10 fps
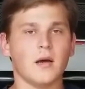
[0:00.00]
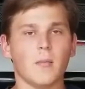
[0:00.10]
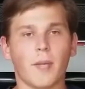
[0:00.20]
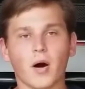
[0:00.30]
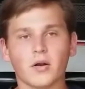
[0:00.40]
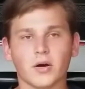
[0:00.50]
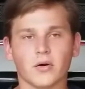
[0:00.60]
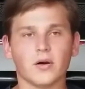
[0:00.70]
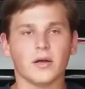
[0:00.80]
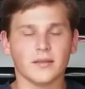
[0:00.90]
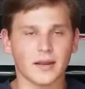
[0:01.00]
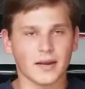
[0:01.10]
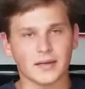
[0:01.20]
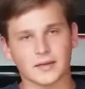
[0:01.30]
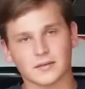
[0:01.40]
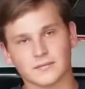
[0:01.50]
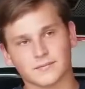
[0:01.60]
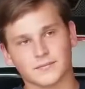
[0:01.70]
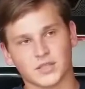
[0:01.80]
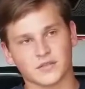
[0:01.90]
Bondo that I didn't
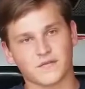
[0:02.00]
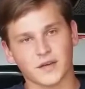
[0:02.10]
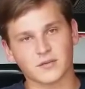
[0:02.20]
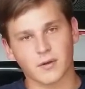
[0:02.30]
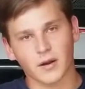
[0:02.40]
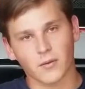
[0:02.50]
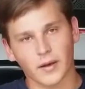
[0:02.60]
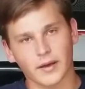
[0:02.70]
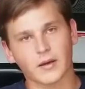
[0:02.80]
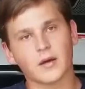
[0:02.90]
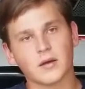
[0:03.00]
just fix right away.